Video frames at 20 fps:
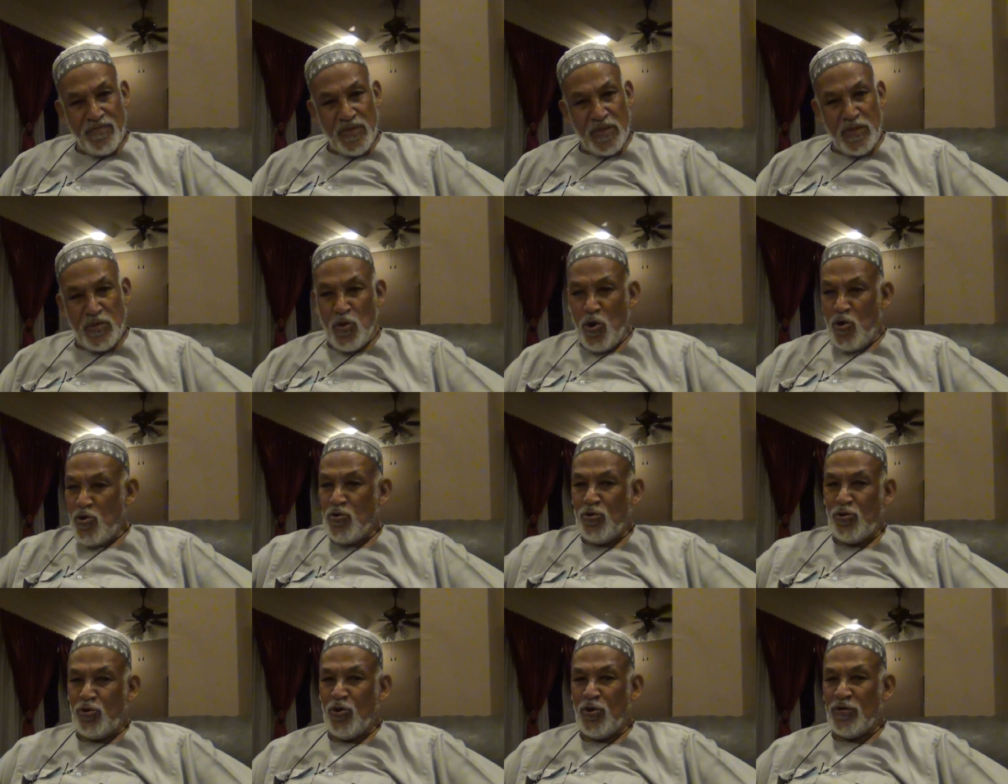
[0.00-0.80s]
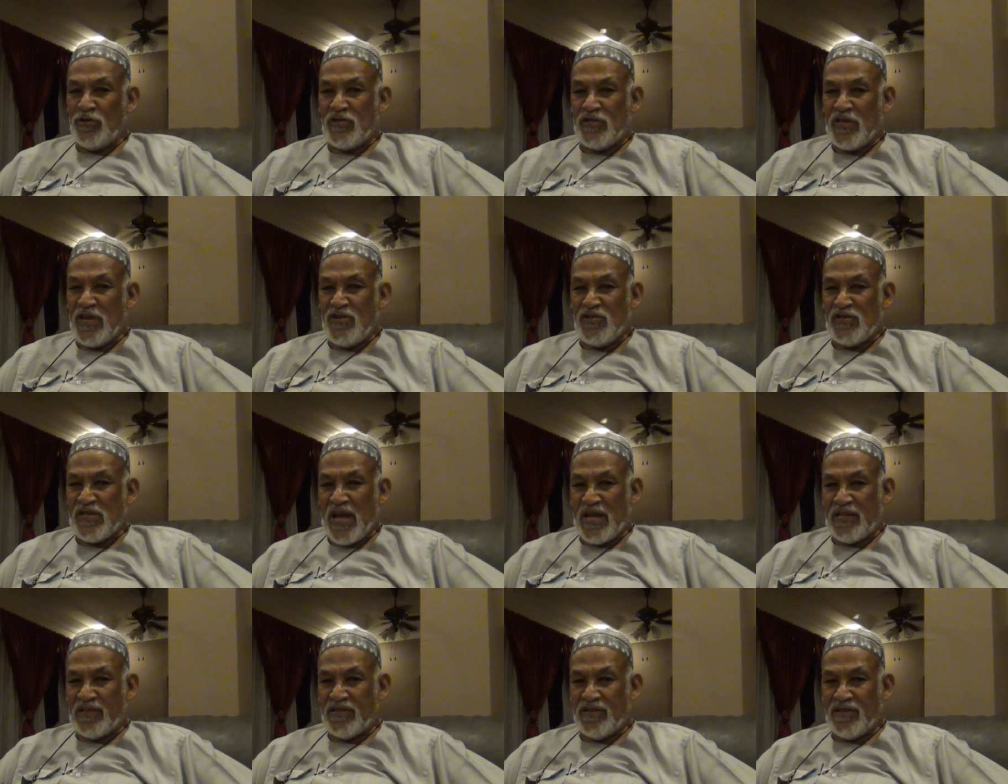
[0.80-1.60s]
No, you don't say
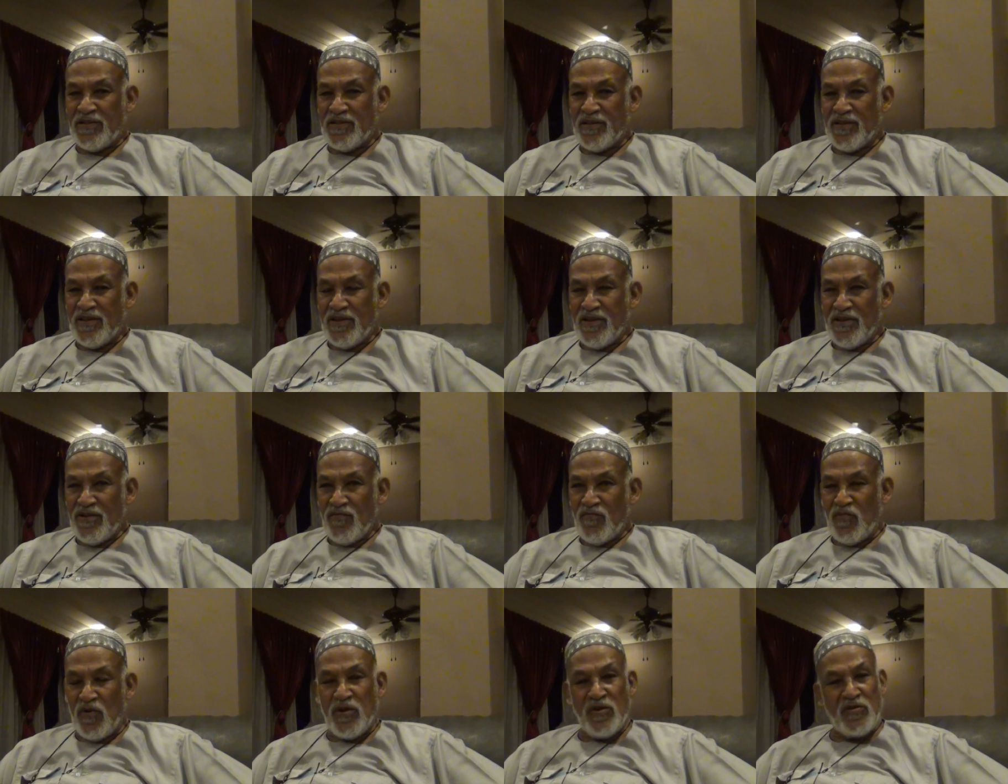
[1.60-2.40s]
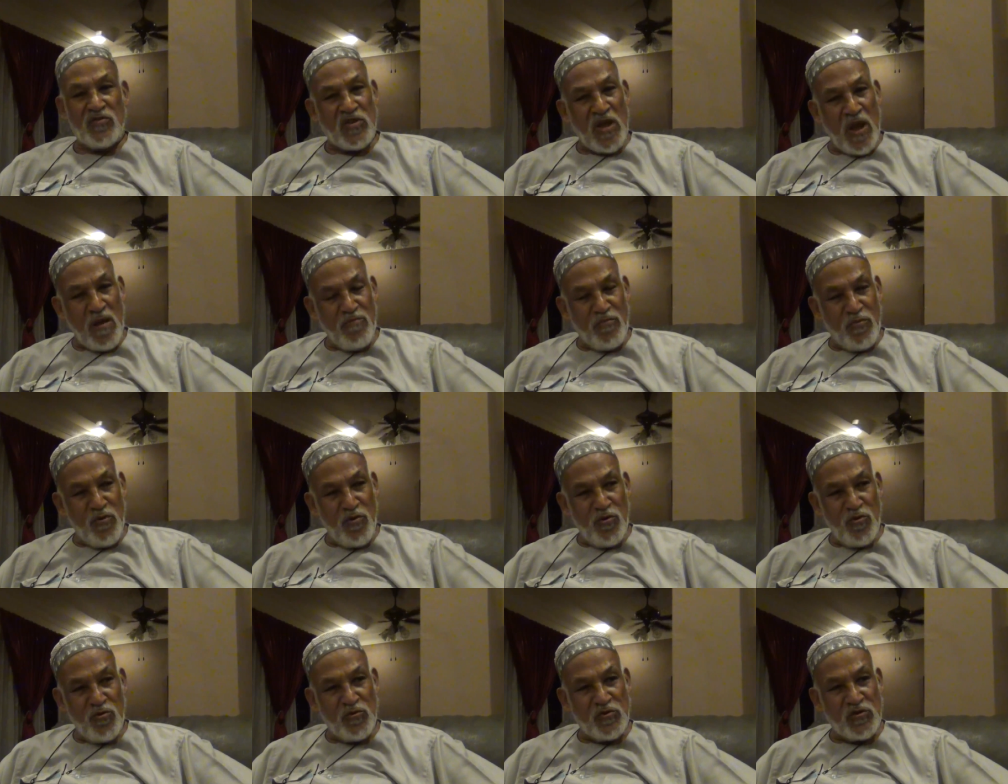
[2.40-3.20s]
that. For example,
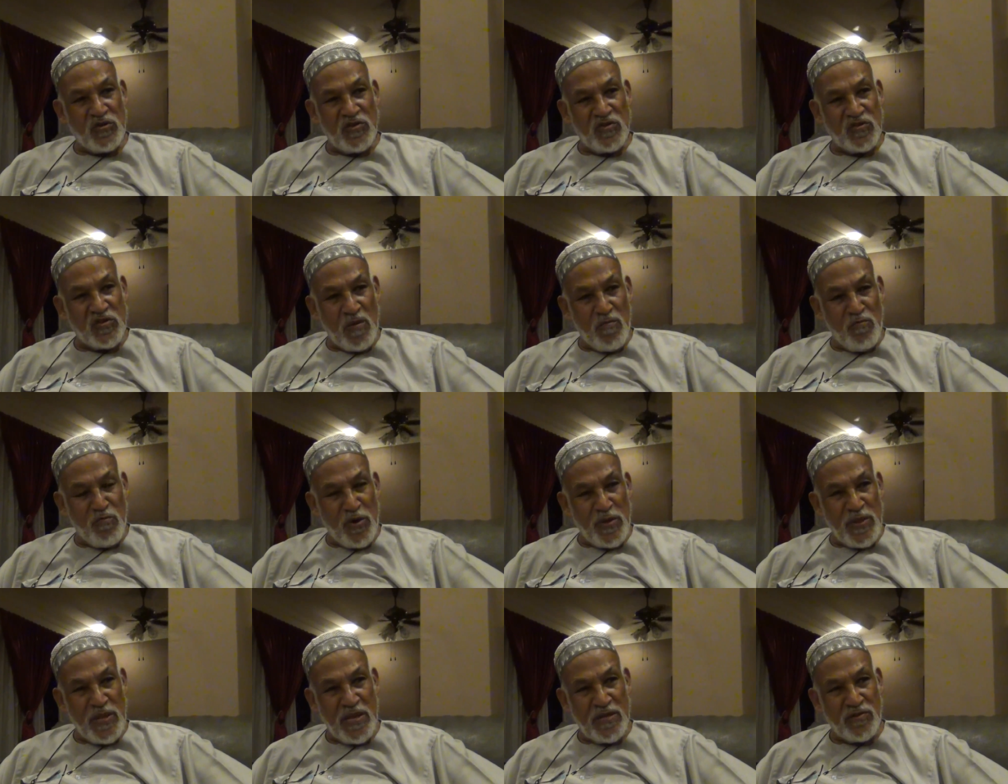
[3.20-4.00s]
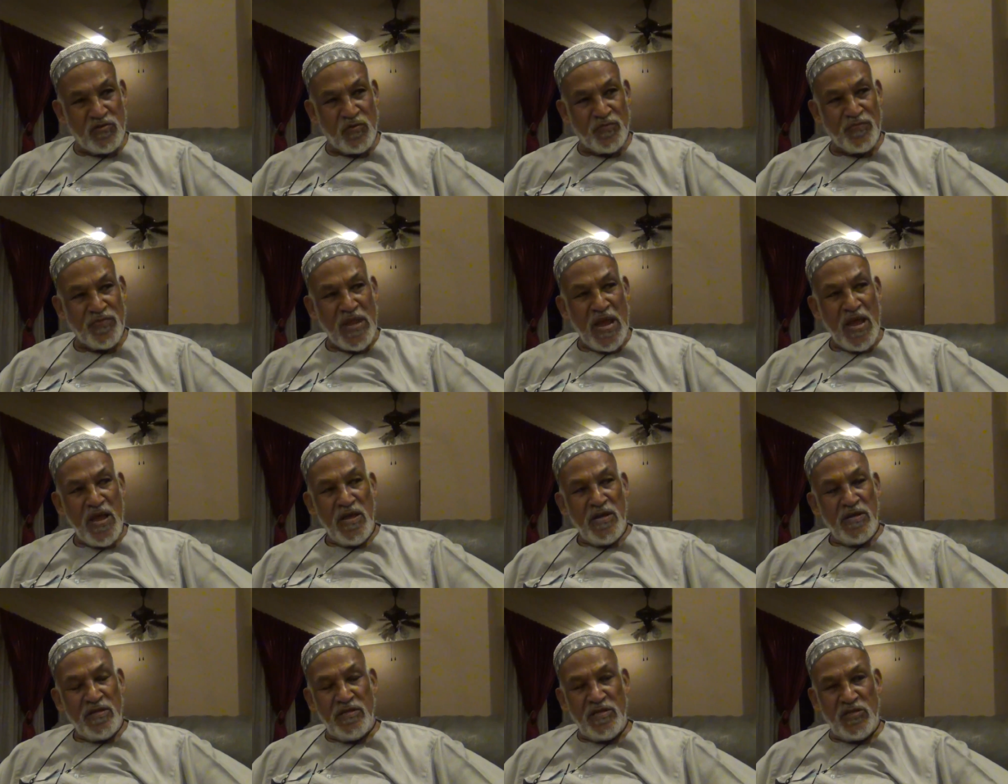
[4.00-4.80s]
you see somebody and
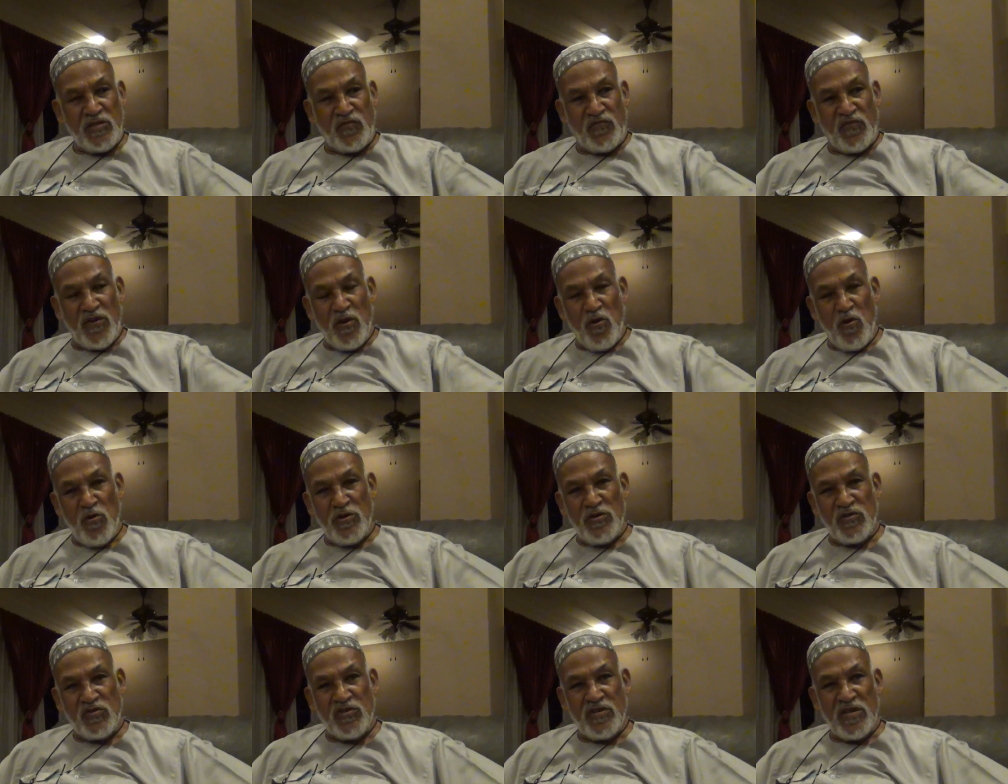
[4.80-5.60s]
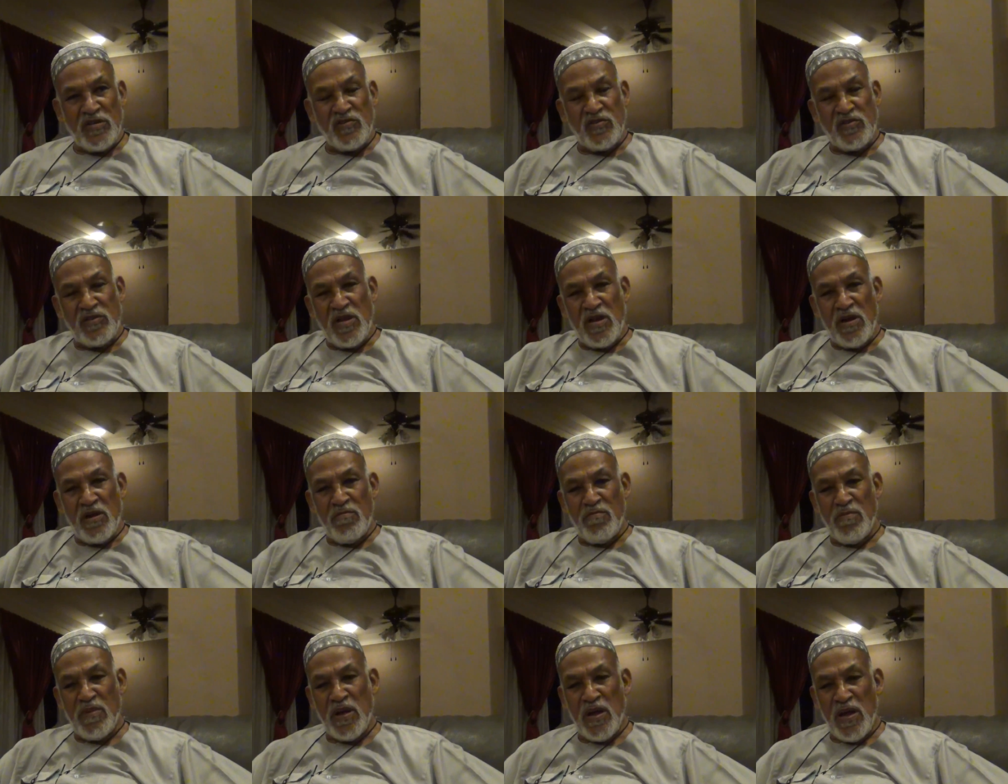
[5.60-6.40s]
this fellow is just a
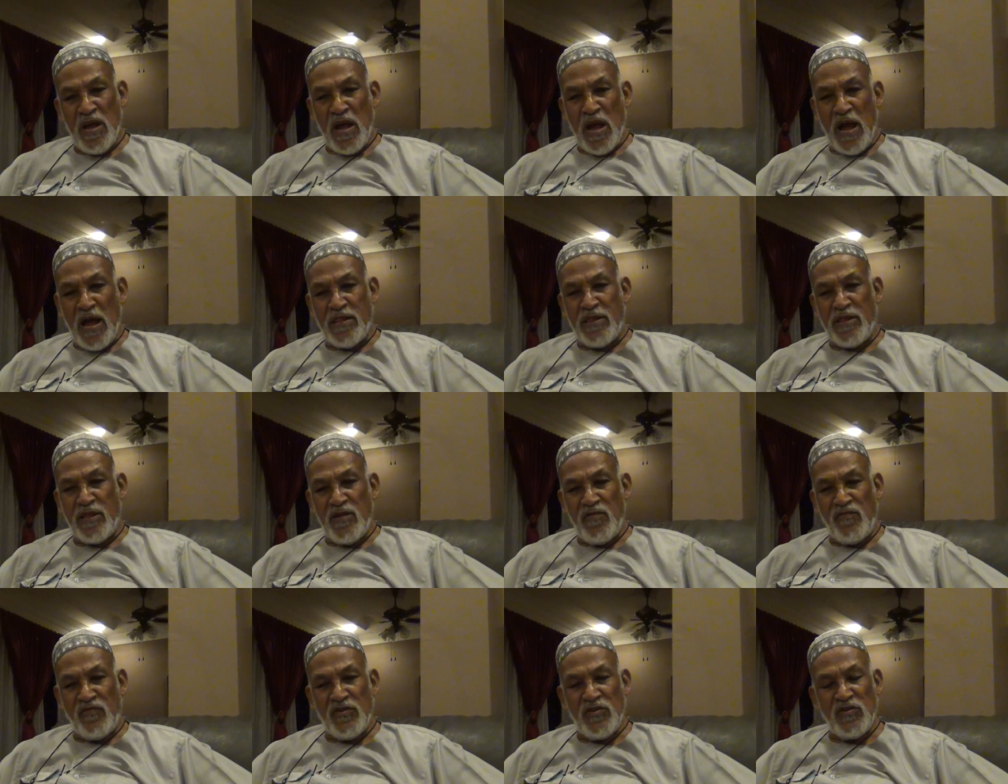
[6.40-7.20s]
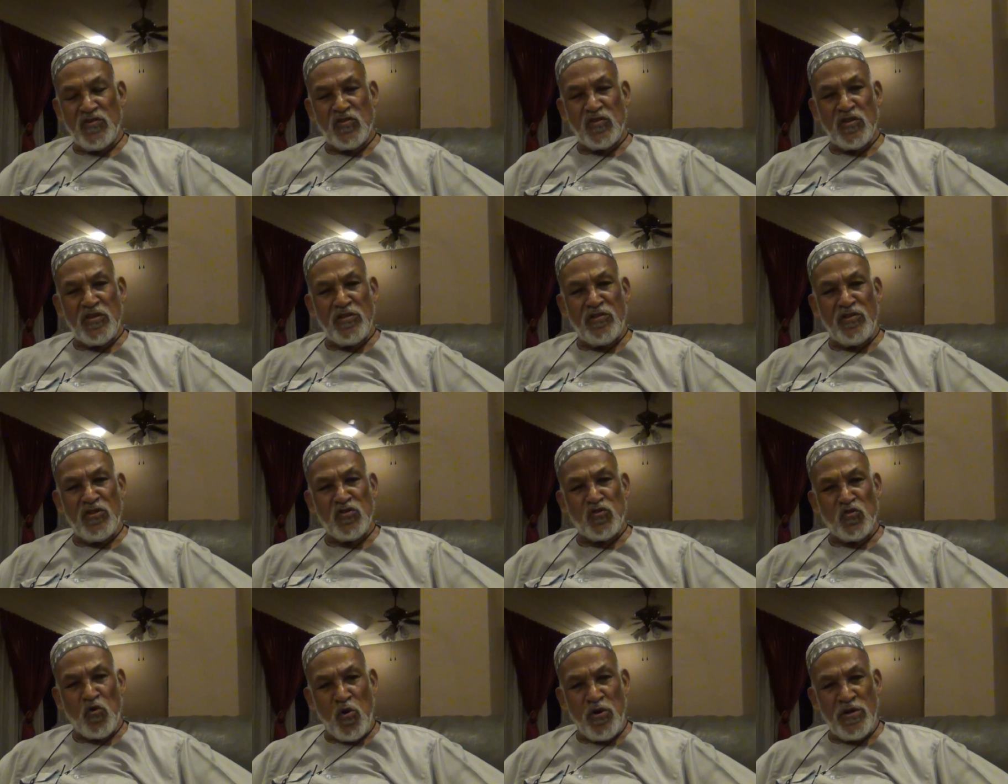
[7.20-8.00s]
thief, he's
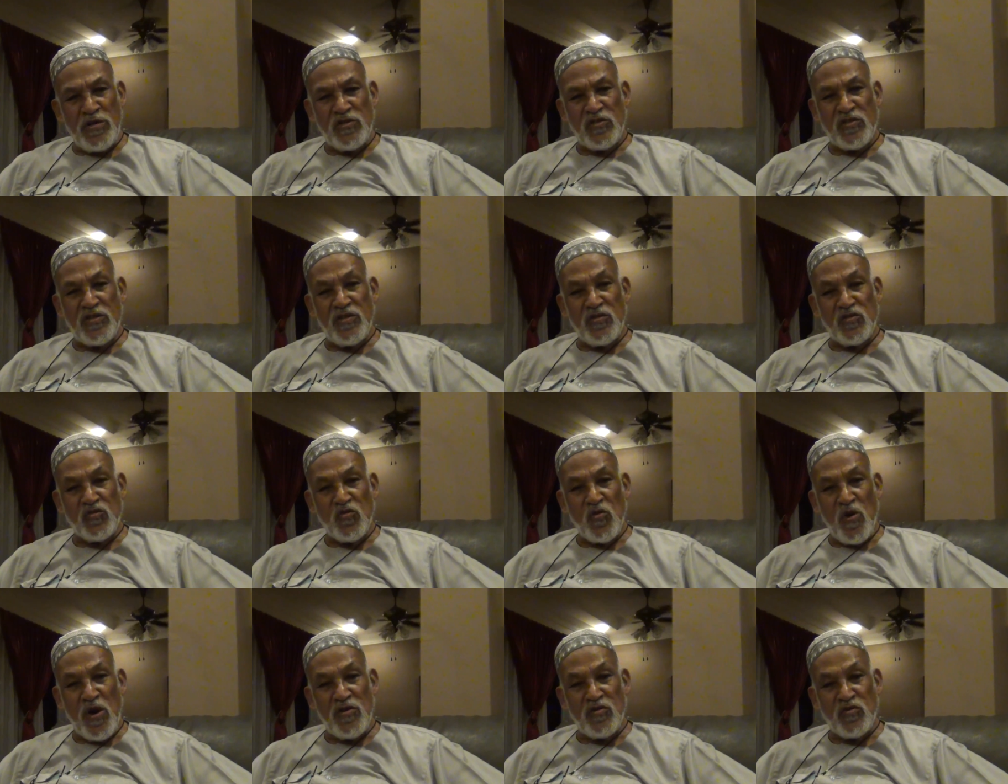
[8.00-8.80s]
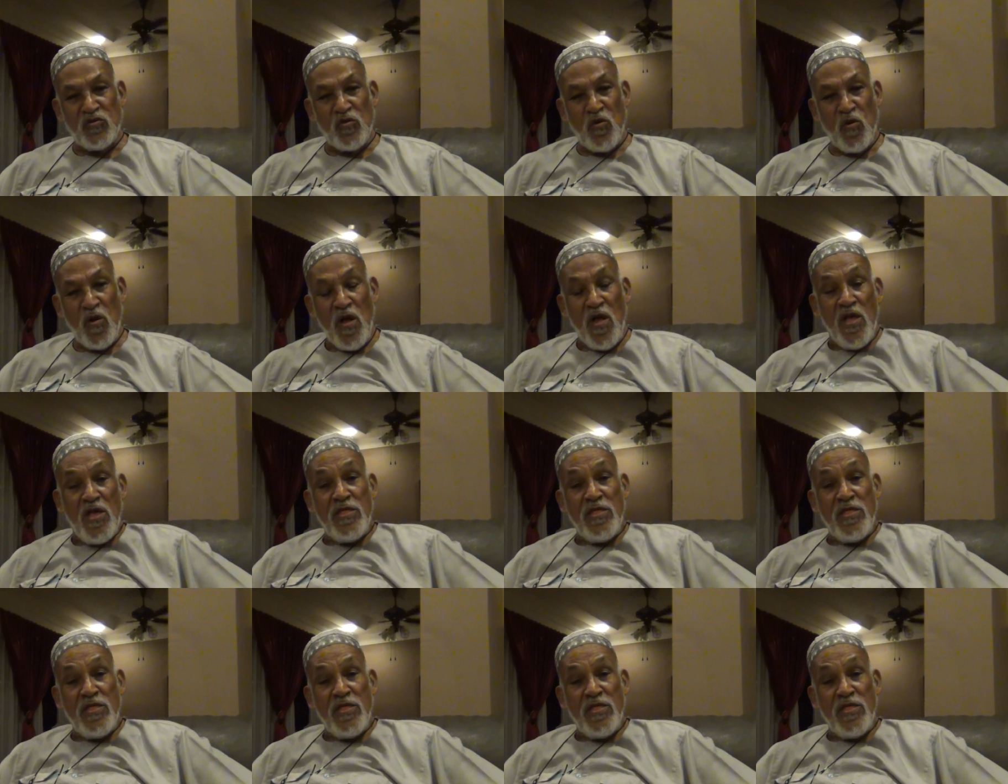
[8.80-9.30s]
dishonest, he's so and so.